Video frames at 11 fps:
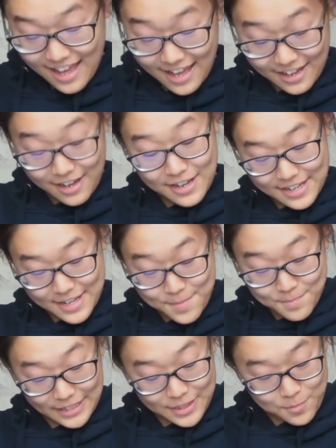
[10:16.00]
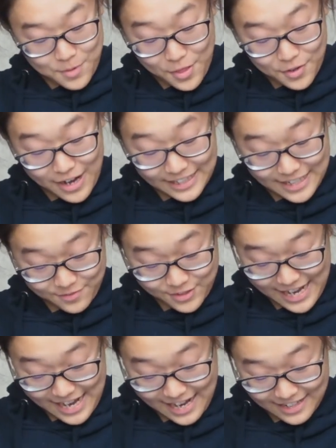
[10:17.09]
I hug him like the brother I never
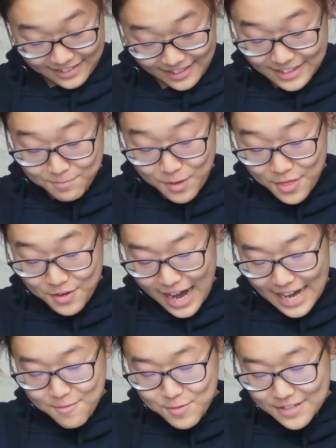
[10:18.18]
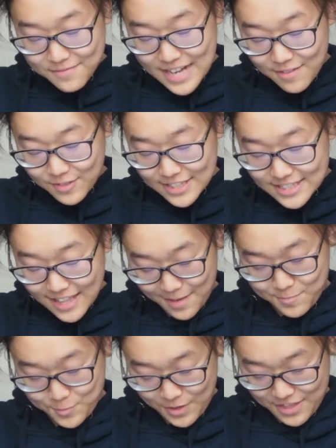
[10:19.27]
had. Like the brother I would have never
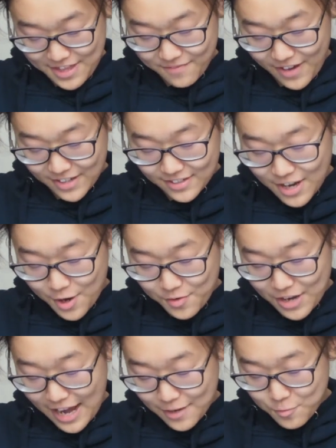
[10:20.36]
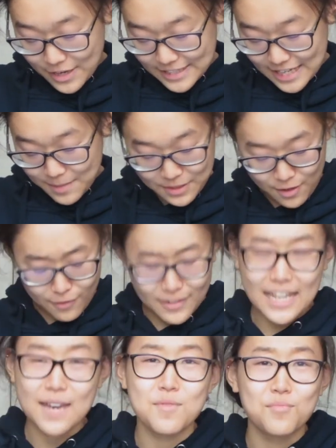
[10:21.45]
slept with if I'd known I'd one day be calling
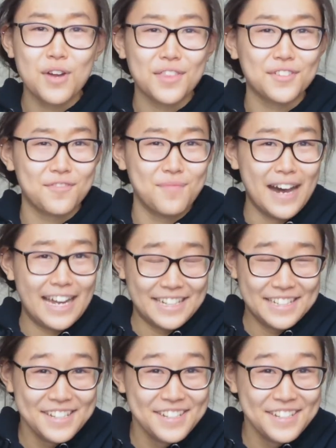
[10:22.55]
him a brother of mine.